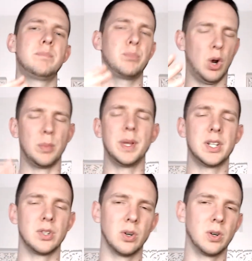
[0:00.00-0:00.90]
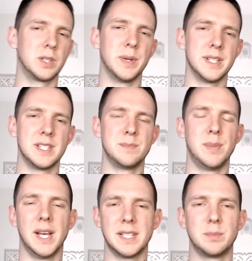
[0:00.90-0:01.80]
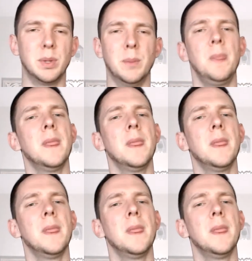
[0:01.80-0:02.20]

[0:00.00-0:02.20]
probably at your own expense is best, but